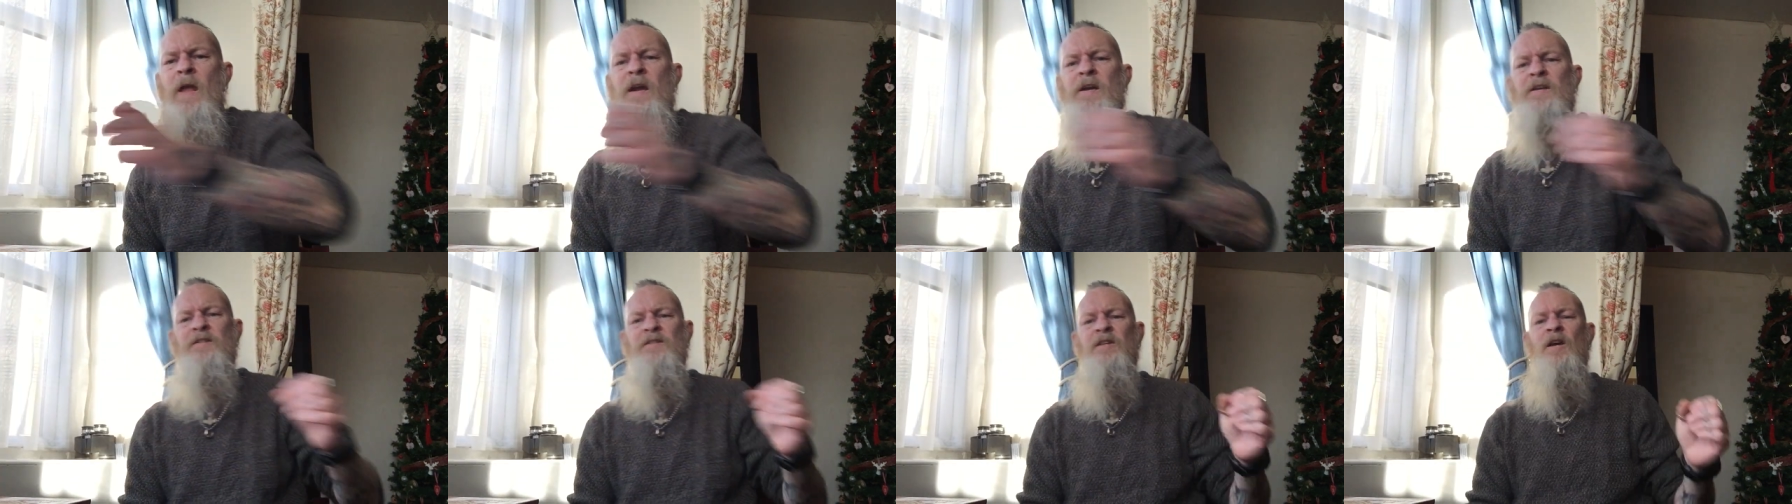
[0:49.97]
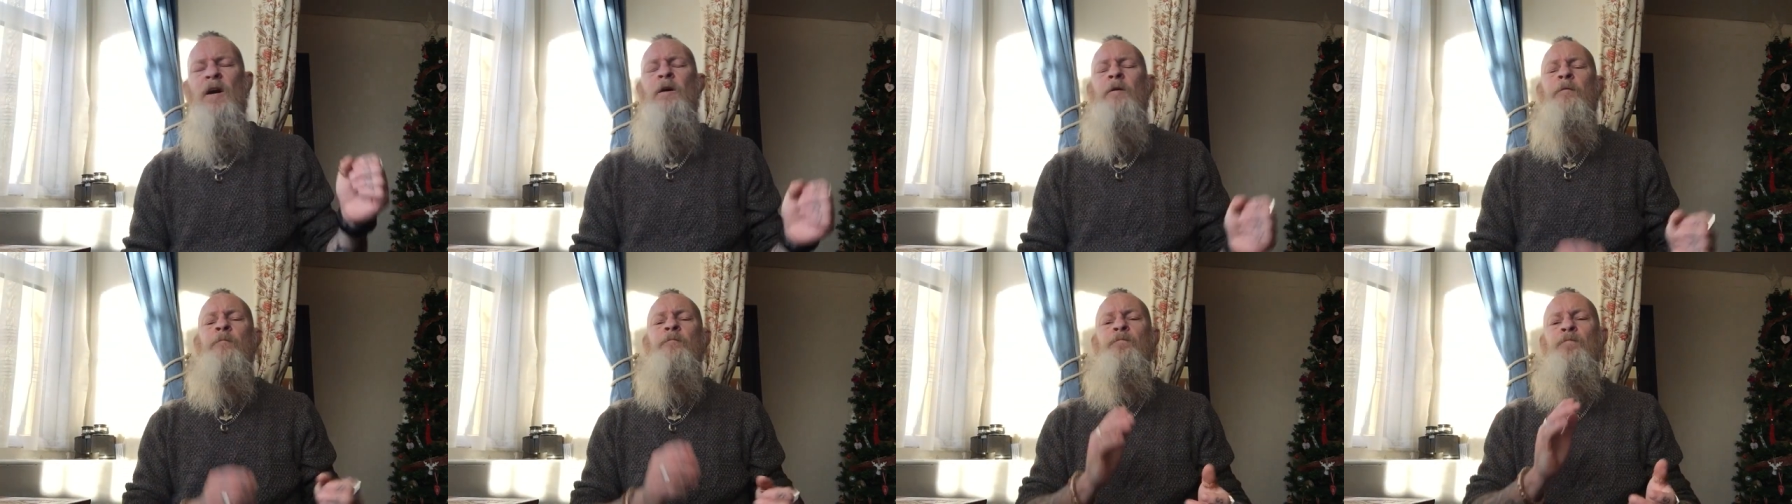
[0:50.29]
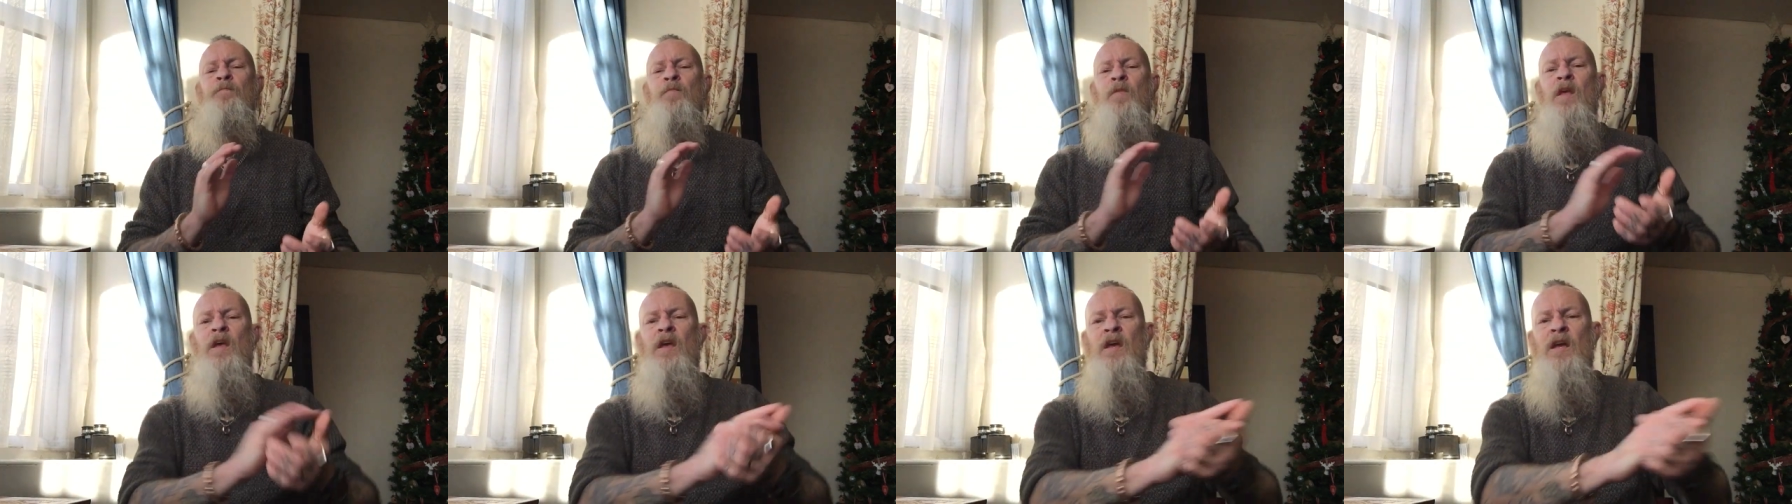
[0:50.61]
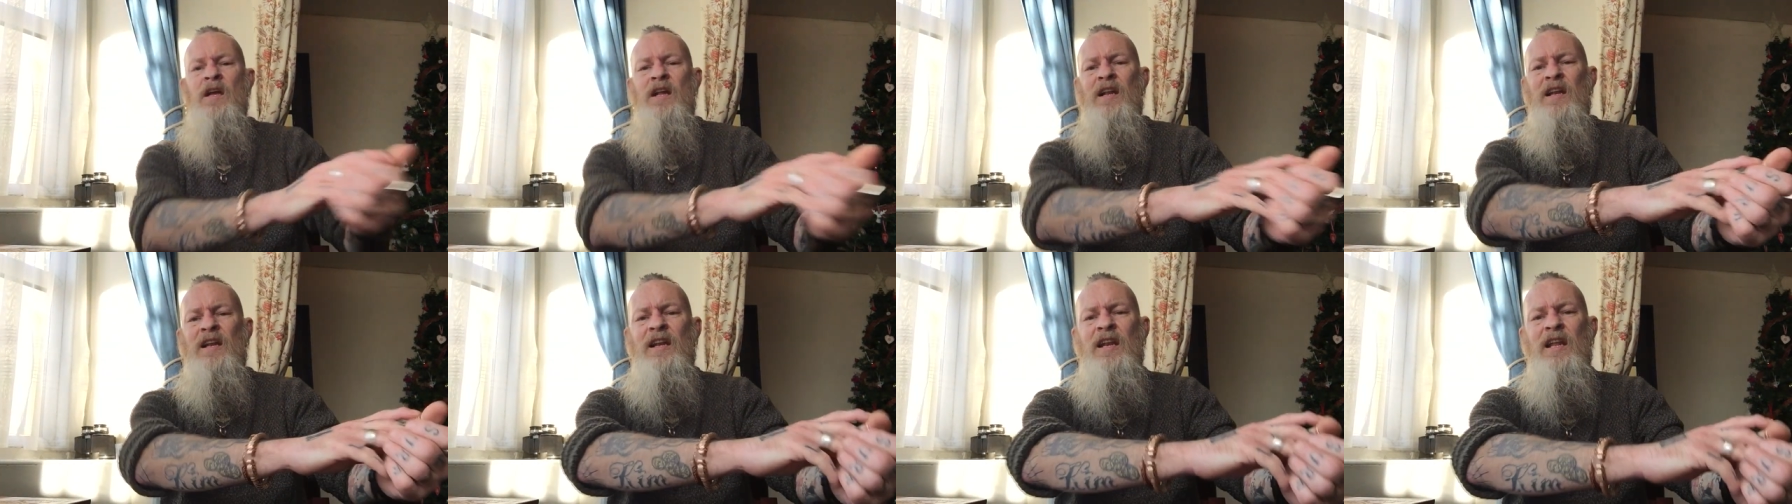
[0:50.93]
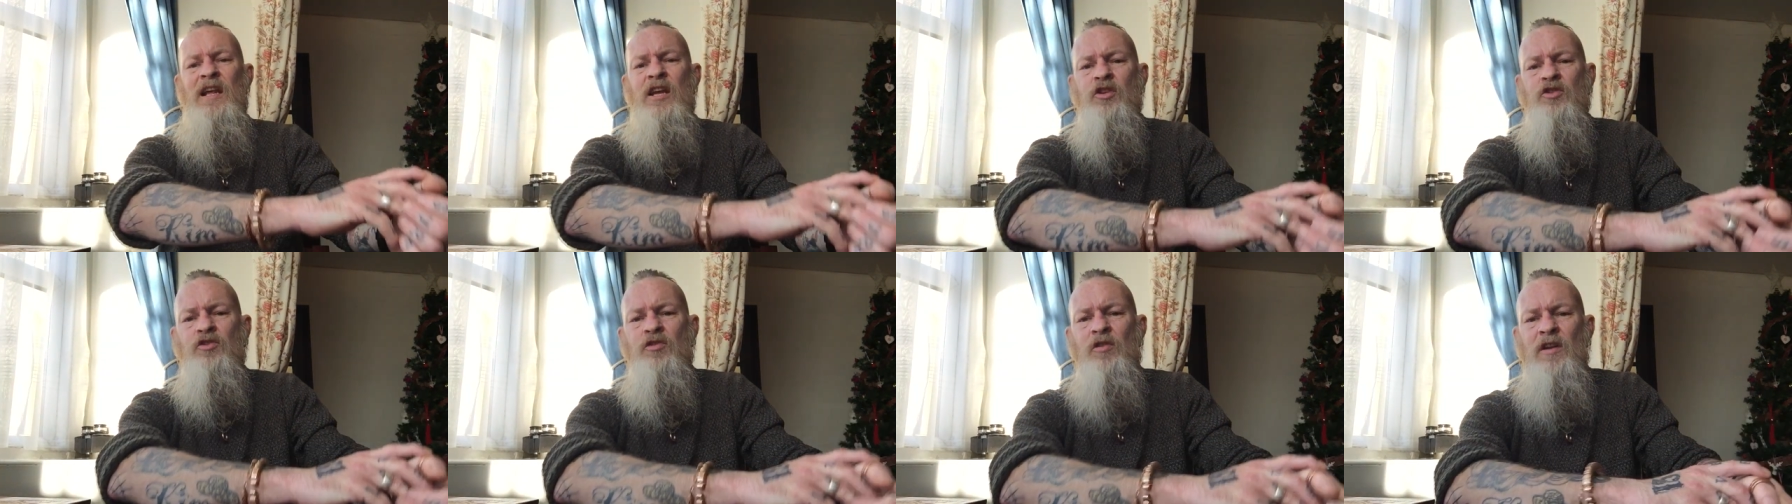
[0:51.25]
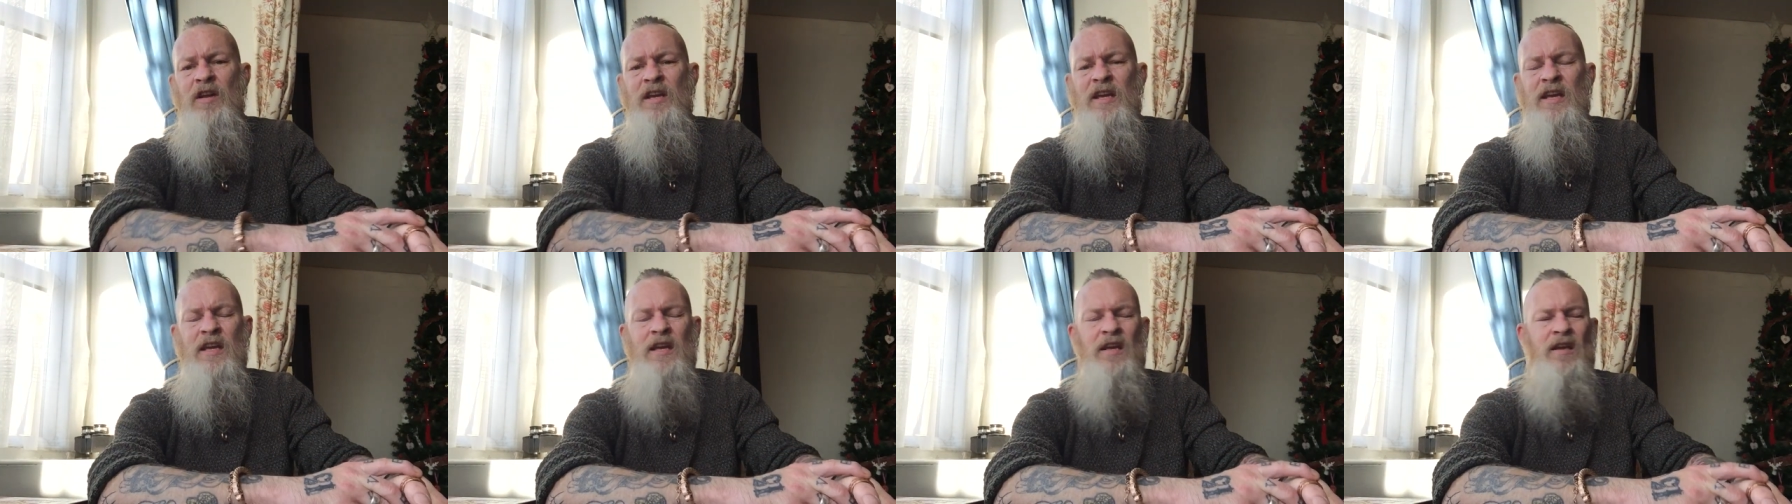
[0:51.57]
So,
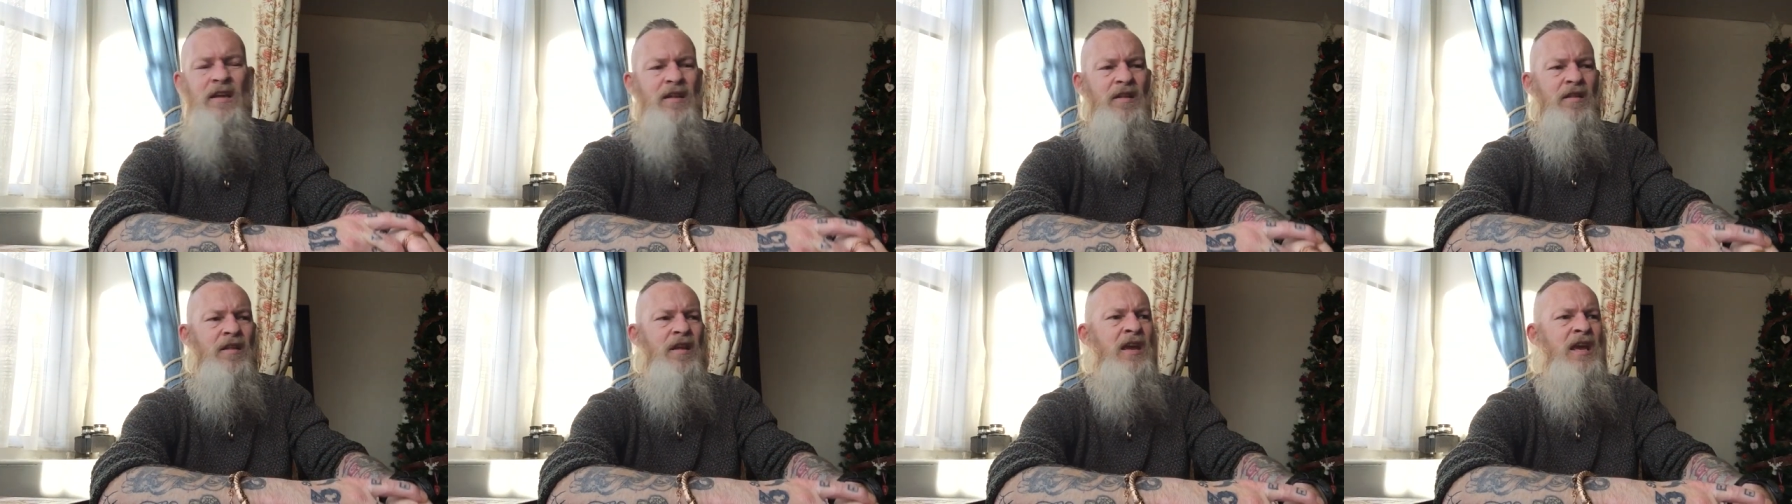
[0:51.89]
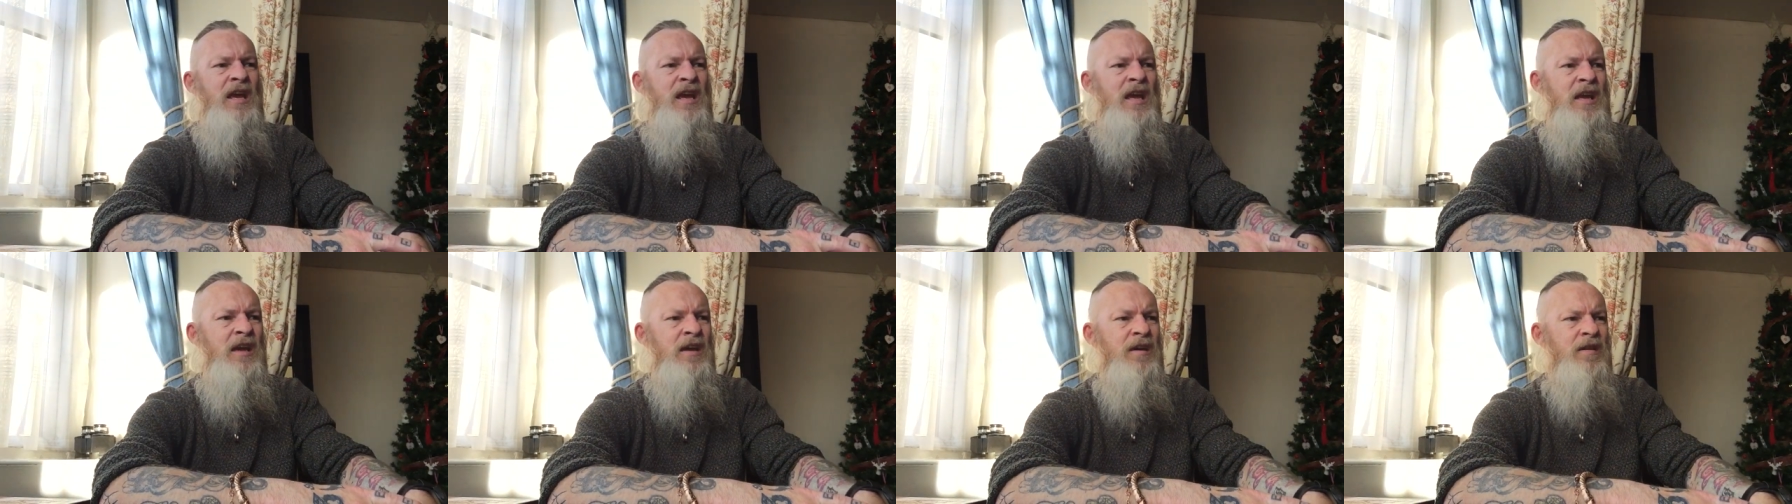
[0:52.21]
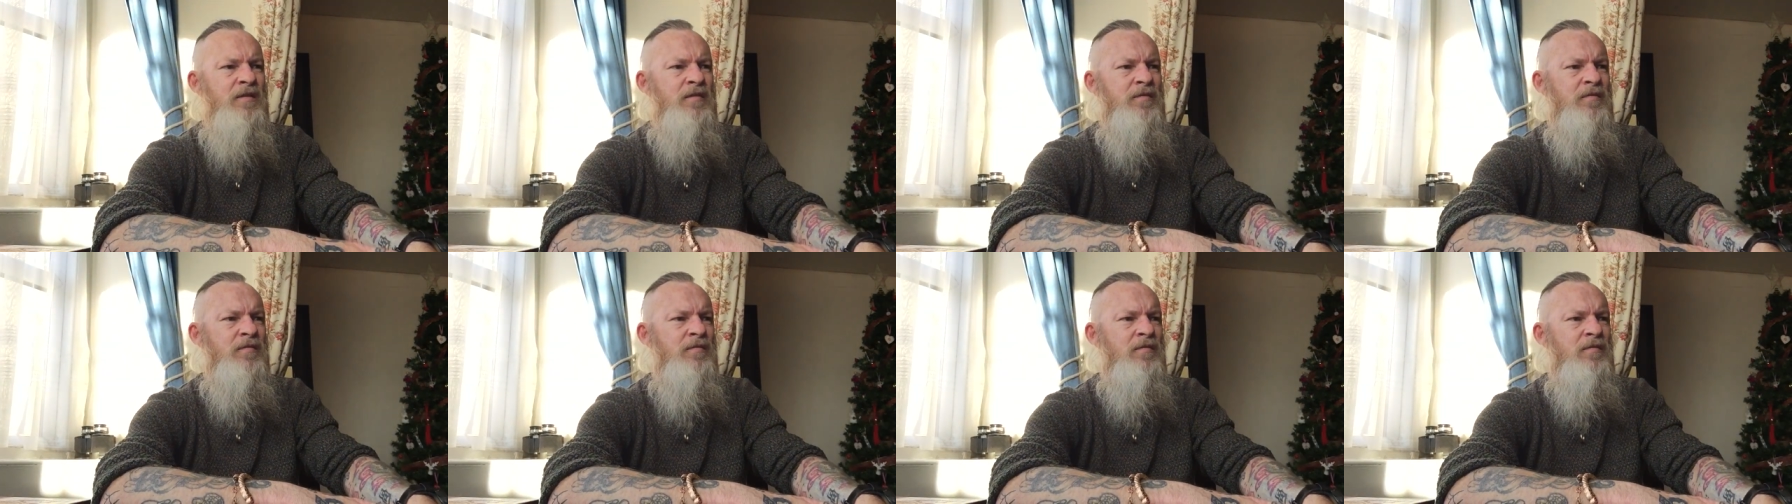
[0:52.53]
literally hit